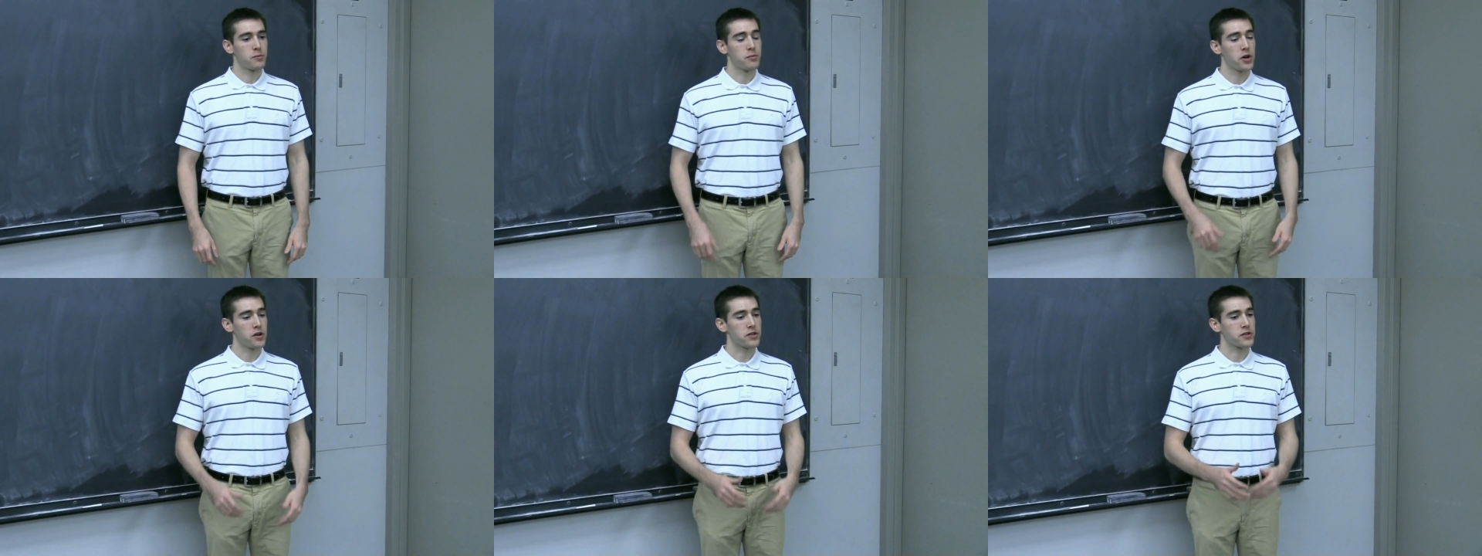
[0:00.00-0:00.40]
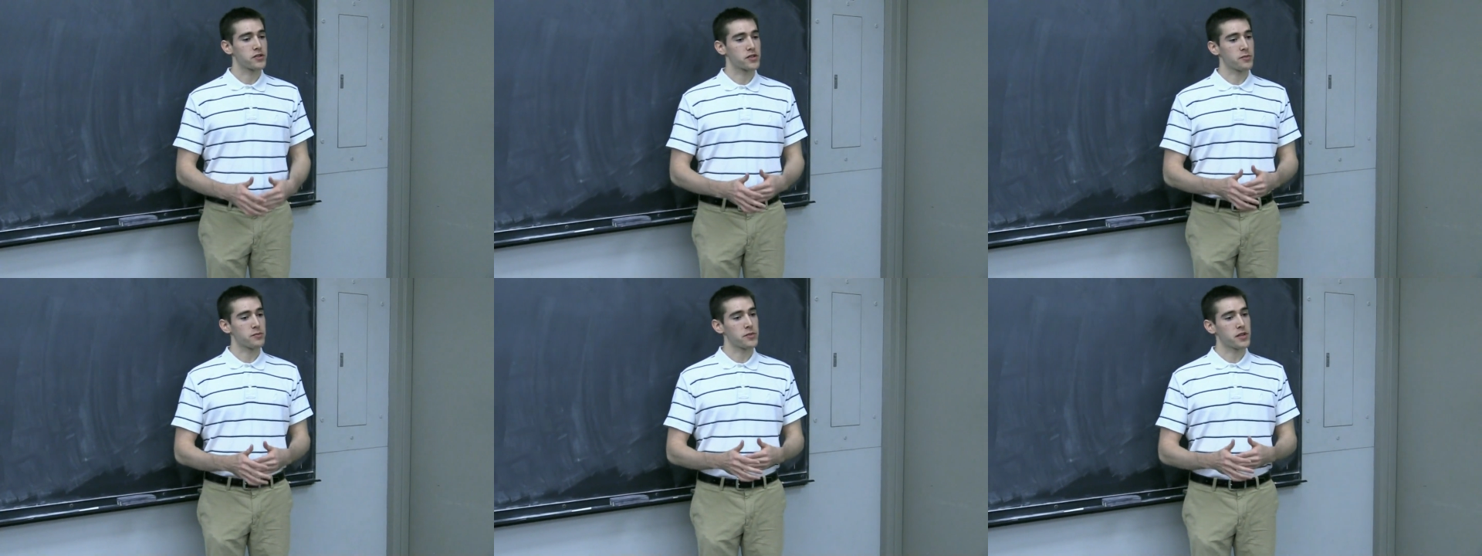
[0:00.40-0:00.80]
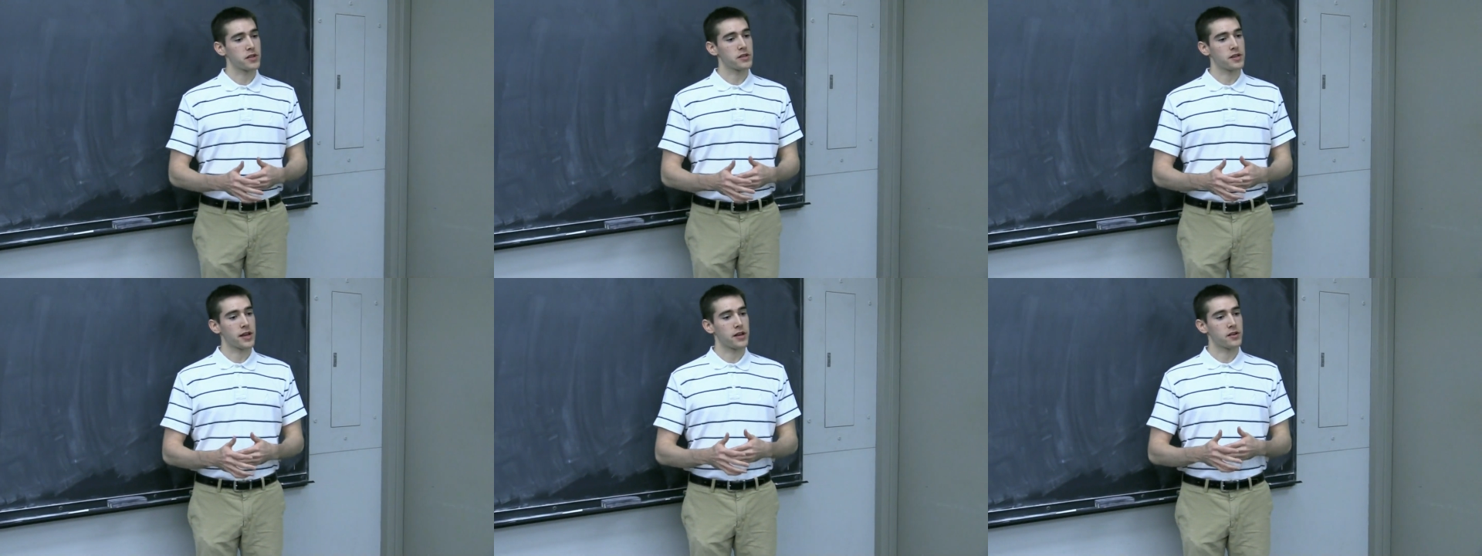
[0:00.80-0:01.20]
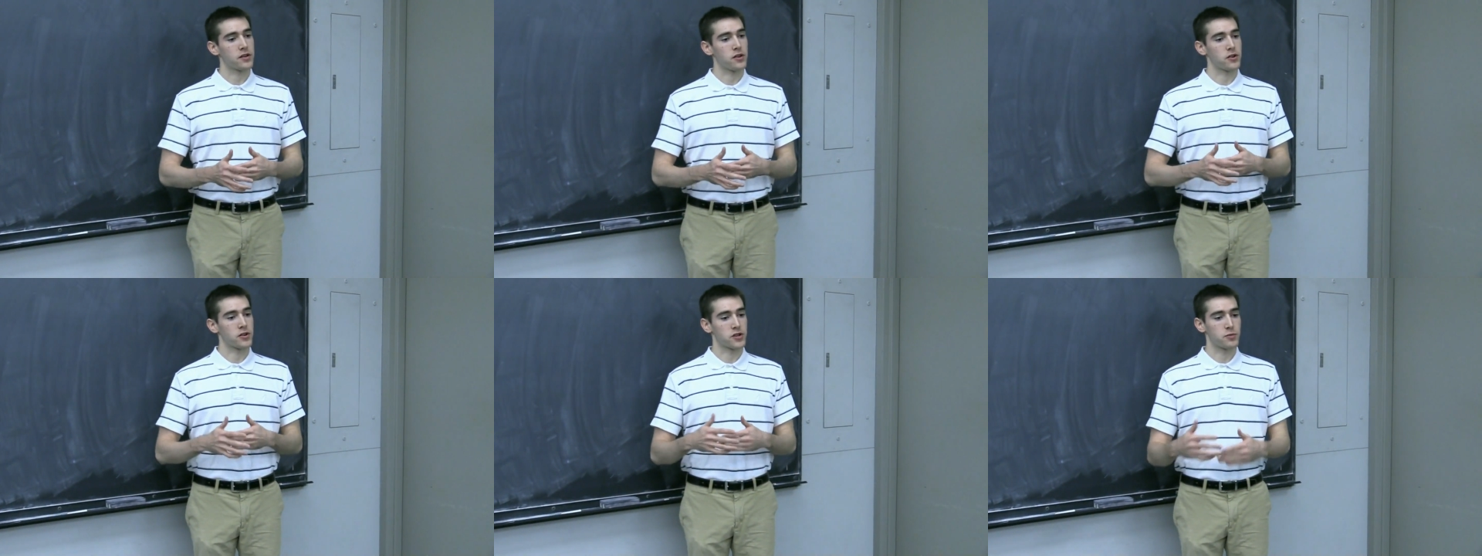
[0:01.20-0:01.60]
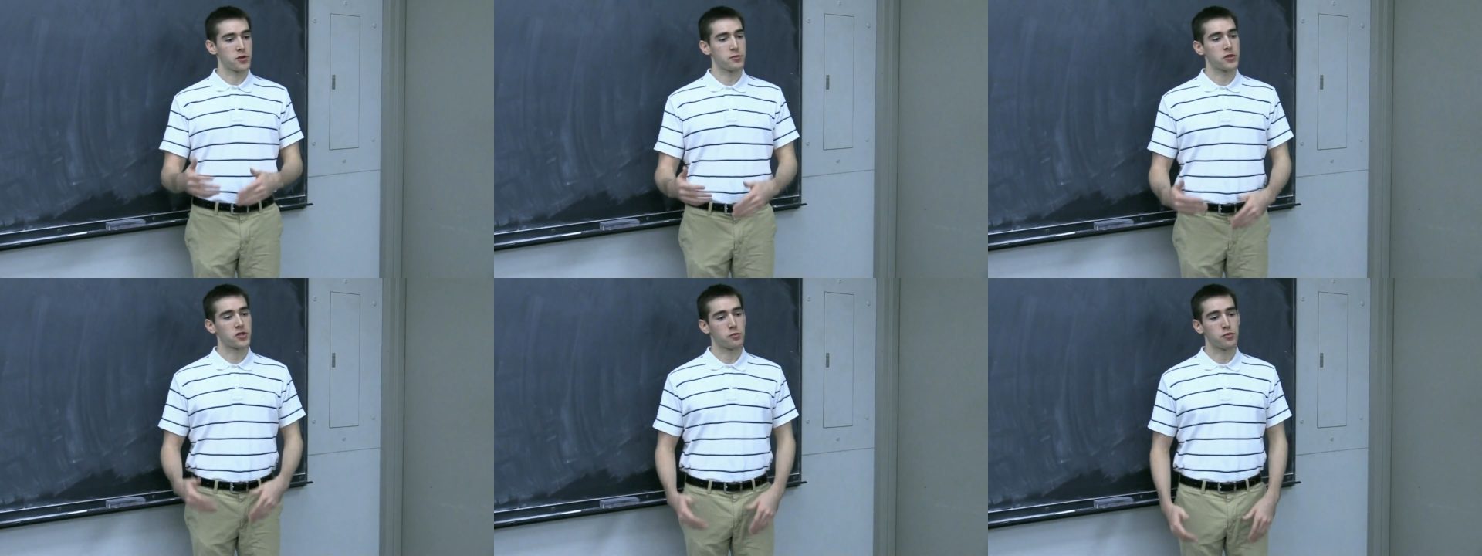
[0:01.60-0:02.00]
But something that our
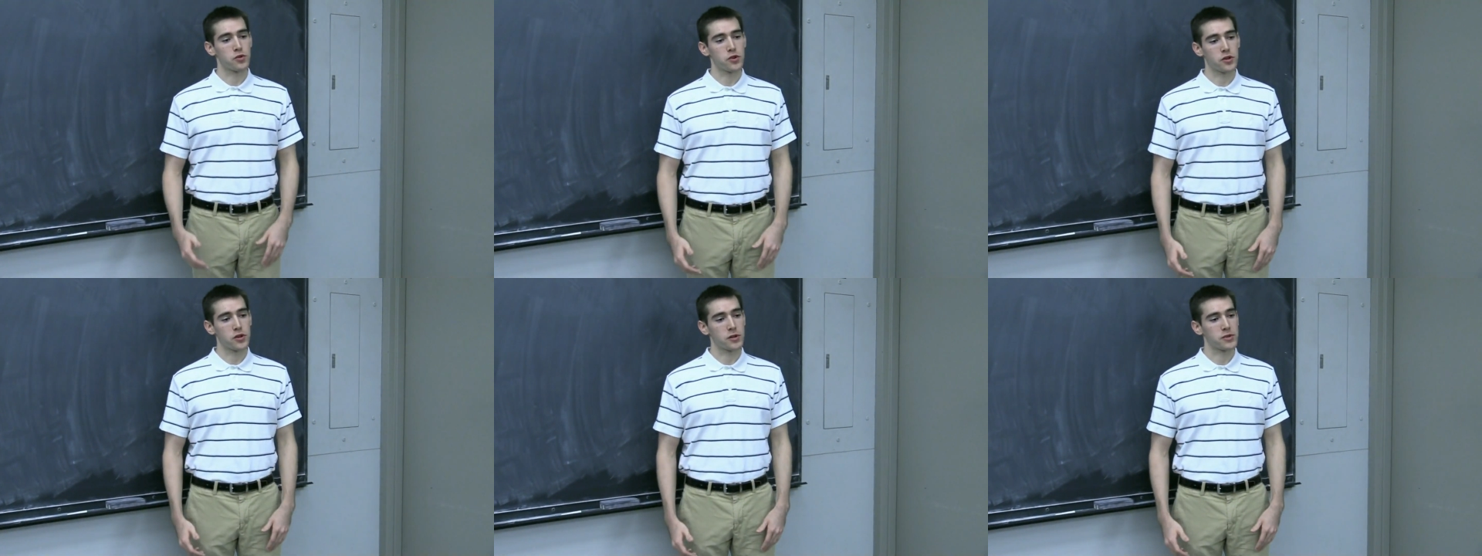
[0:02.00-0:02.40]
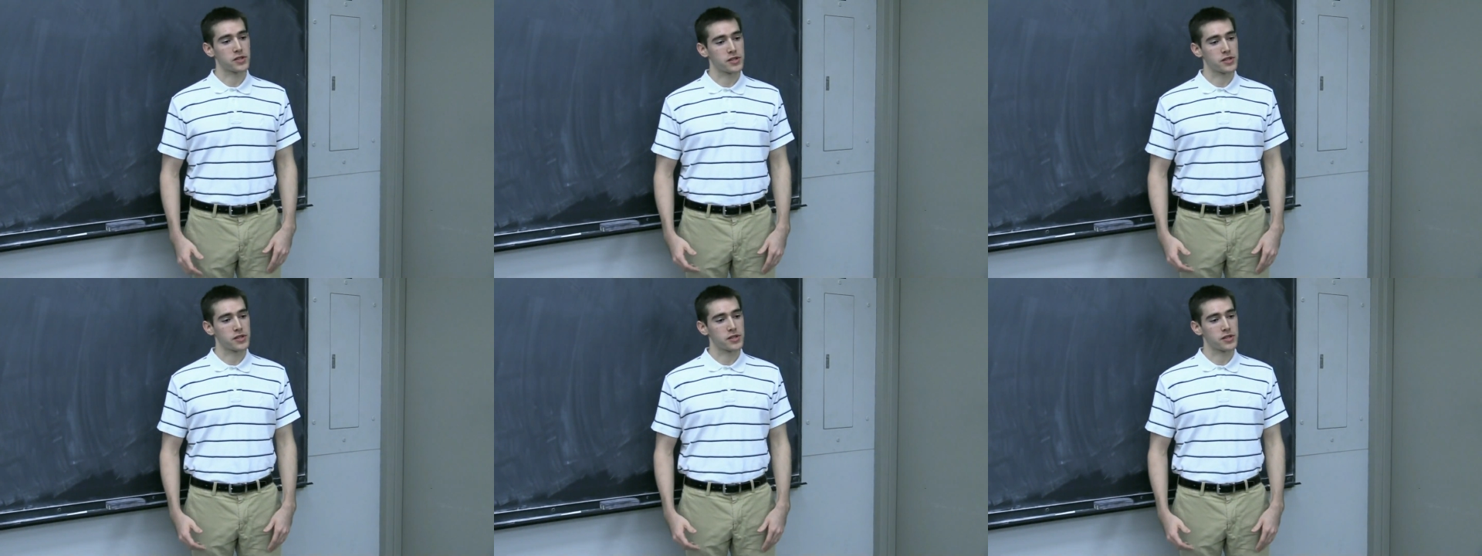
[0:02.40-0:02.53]
experimental program